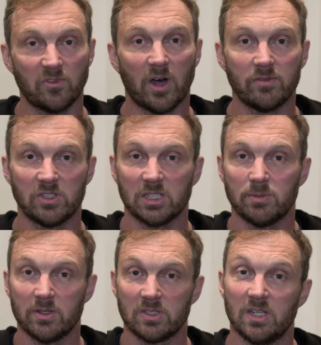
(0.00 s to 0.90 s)
5-6
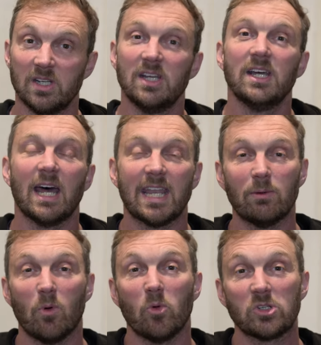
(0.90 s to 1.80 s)
months. And
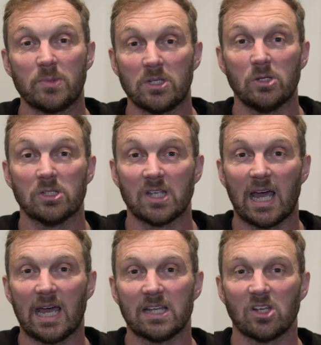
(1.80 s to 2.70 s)
that will also be used
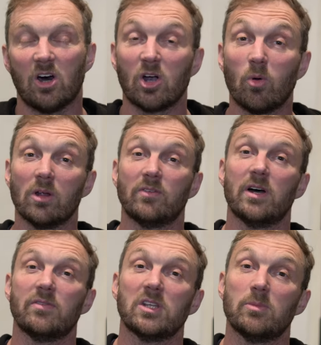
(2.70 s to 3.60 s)
as our
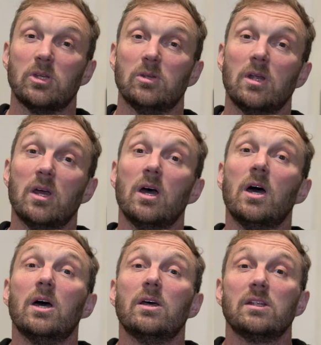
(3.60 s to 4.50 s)
qualifier for them.
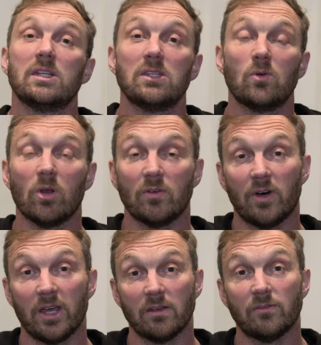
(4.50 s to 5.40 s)

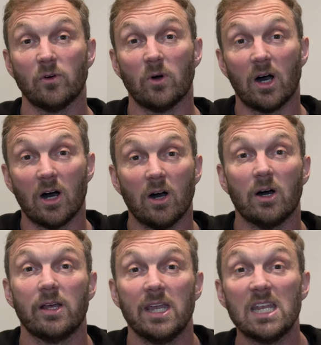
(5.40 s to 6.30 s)
Qualifying for our
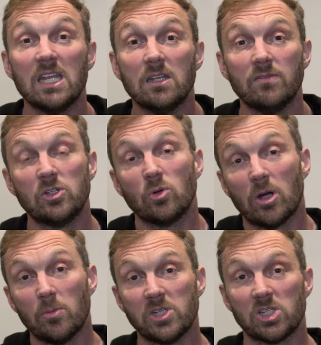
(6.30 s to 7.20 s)
individual
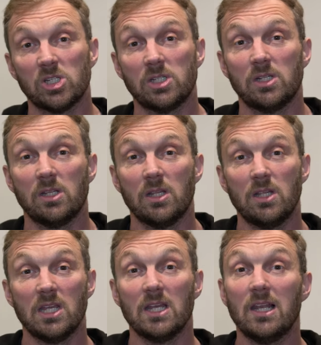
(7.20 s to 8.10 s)
competition,
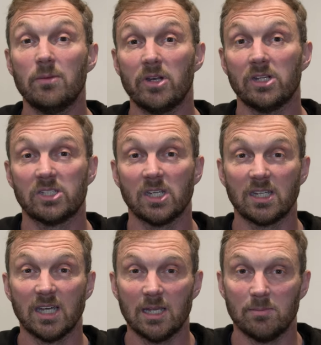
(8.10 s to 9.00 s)
the Limitless
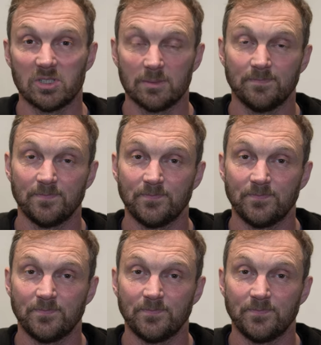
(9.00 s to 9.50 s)
Games.